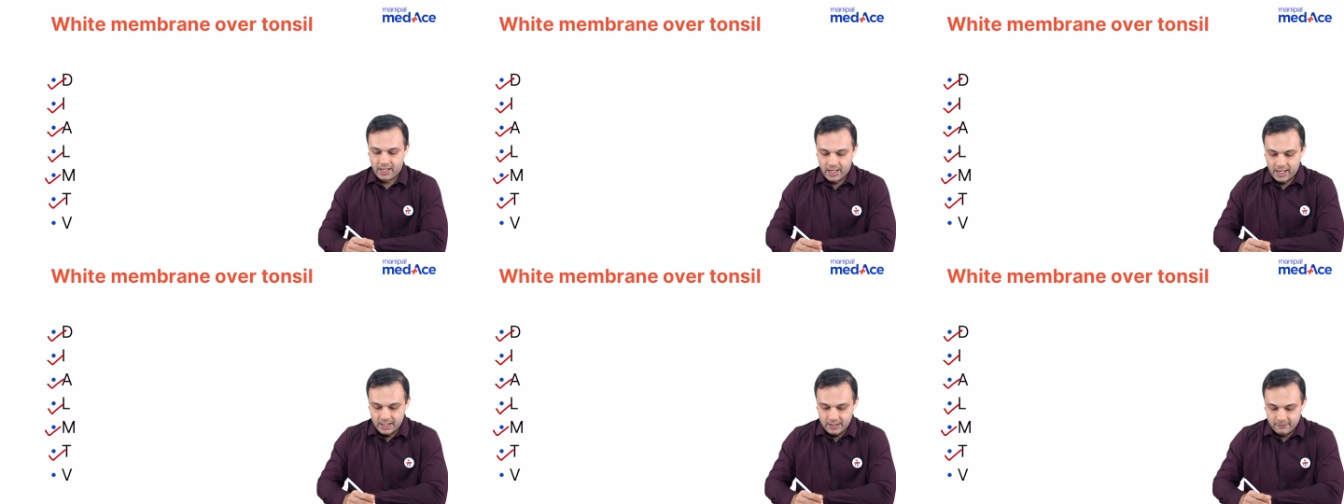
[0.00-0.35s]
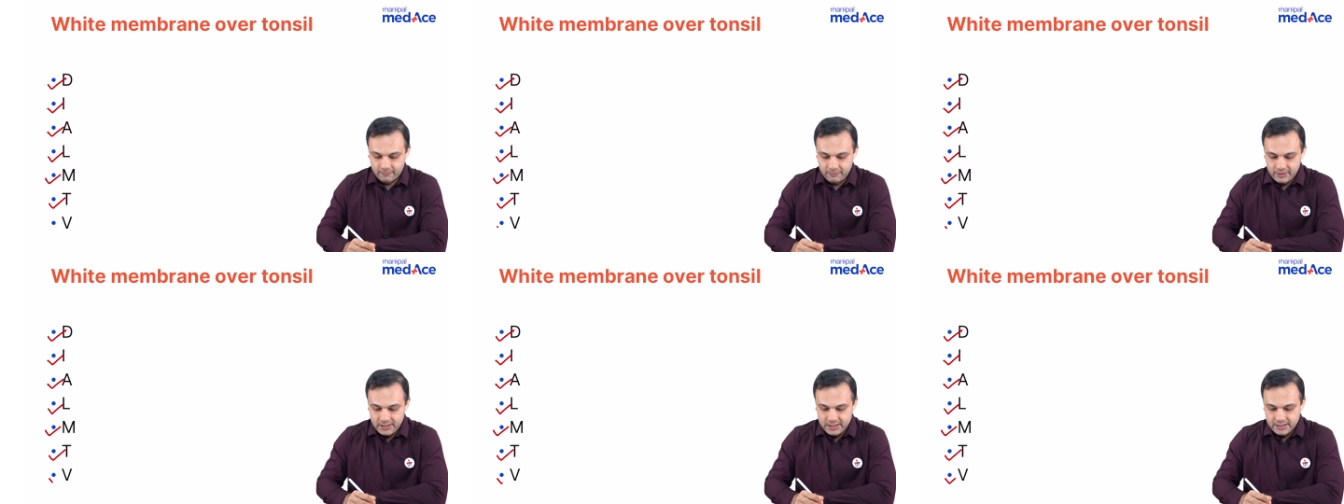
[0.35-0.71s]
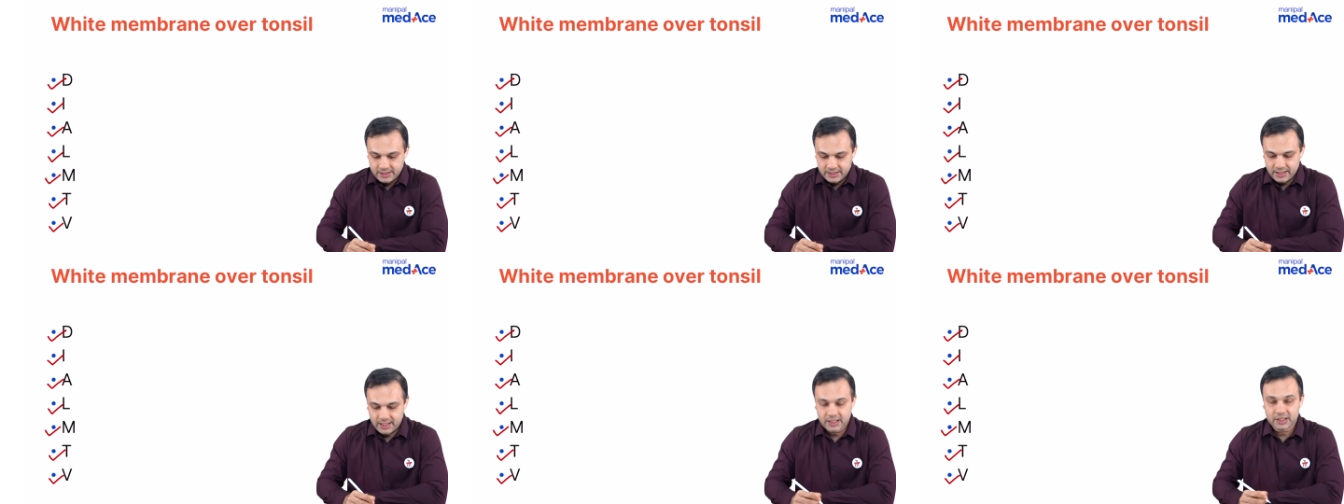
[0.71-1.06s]
And V
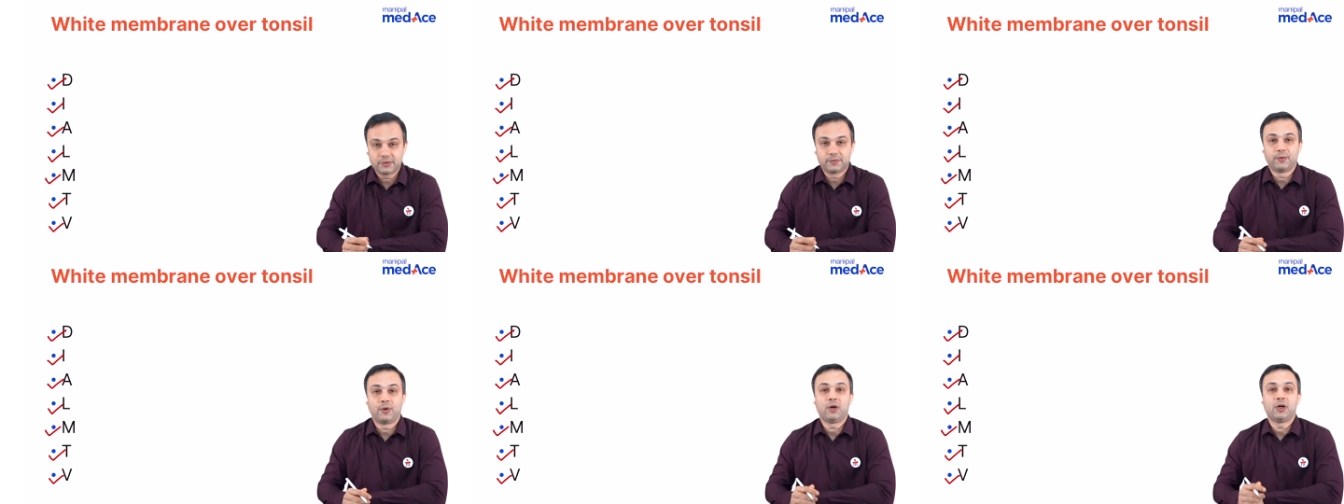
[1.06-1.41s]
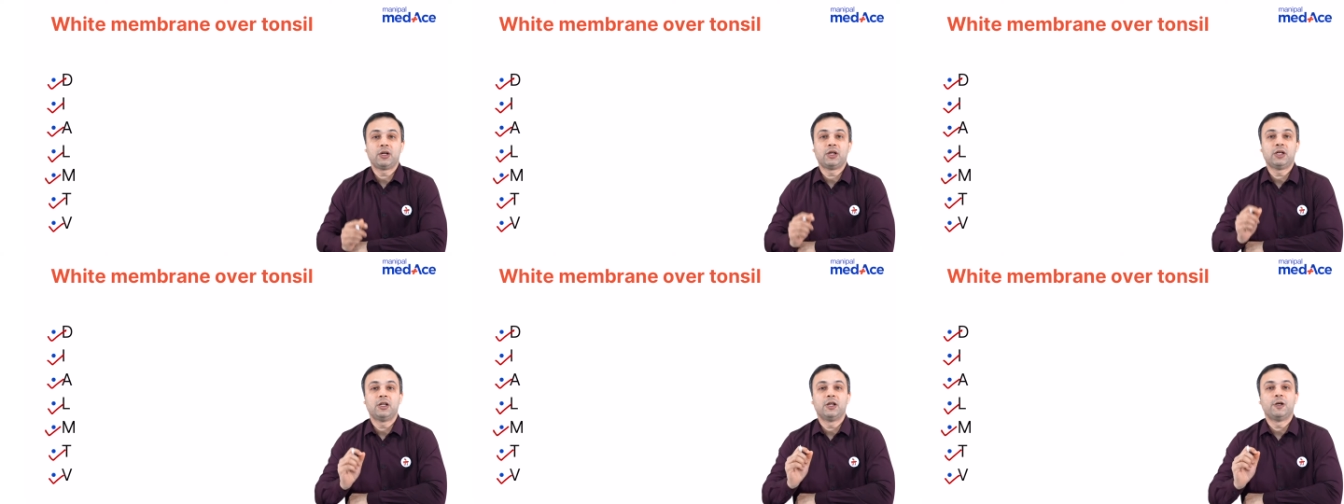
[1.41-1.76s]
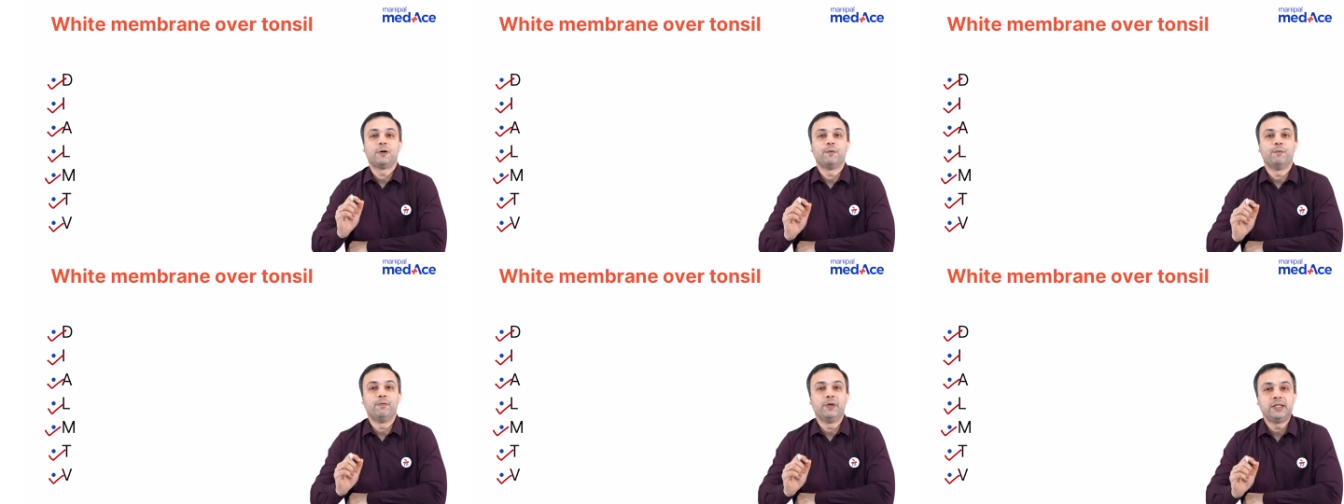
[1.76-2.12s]
stands for
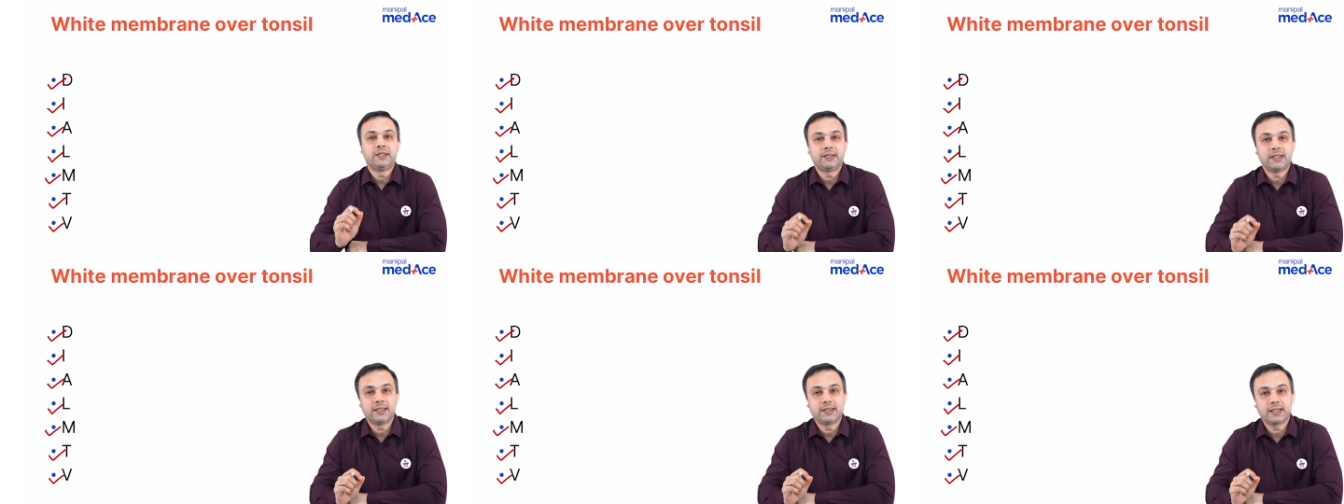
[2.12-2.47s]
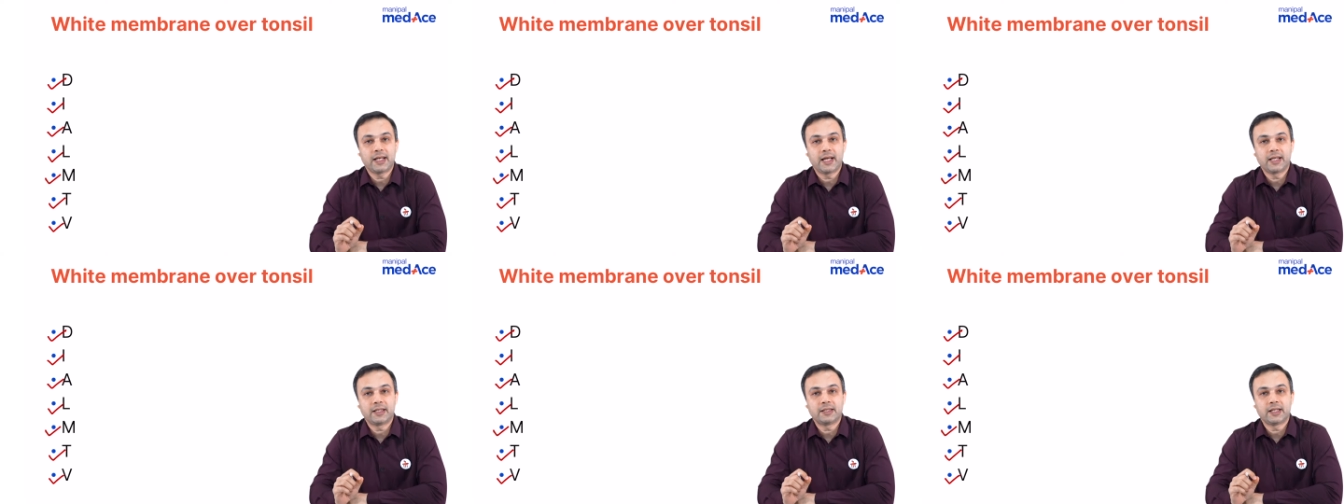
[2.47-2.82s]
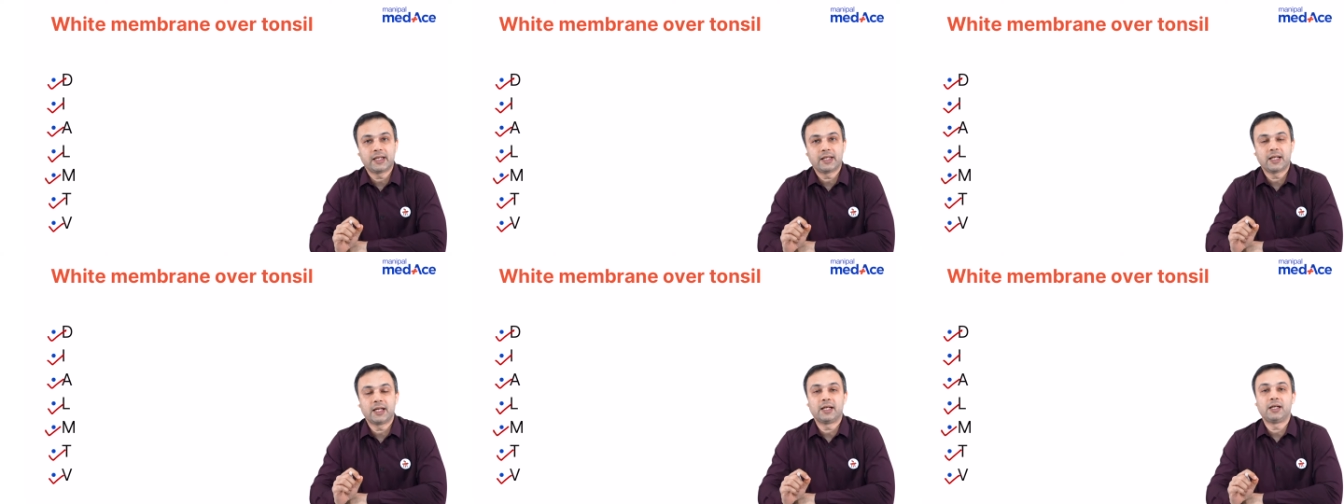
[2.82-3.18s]
Vincent's
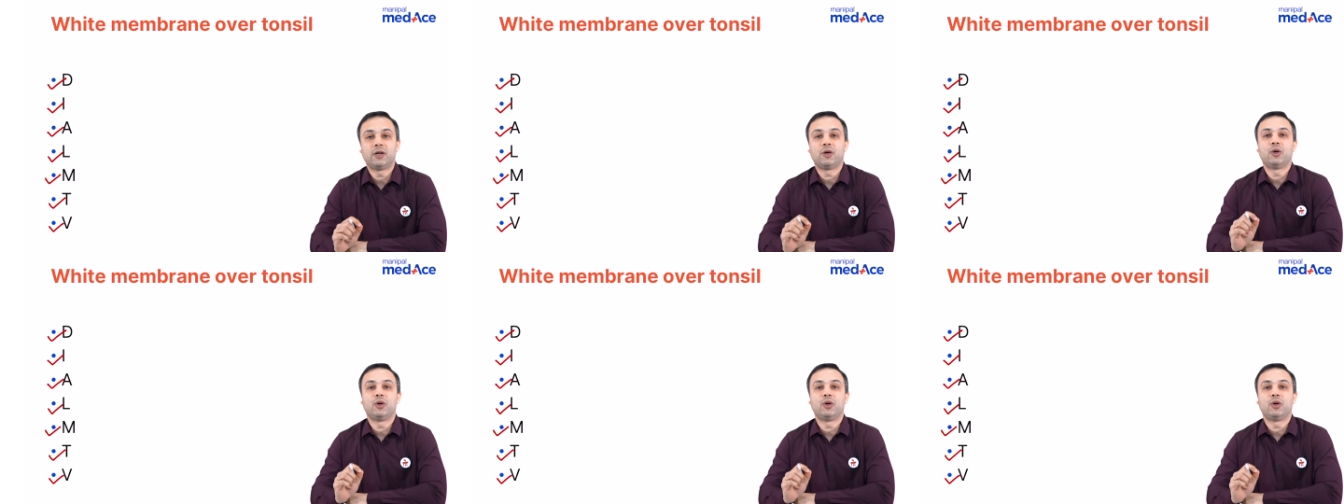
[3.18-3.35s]
angina,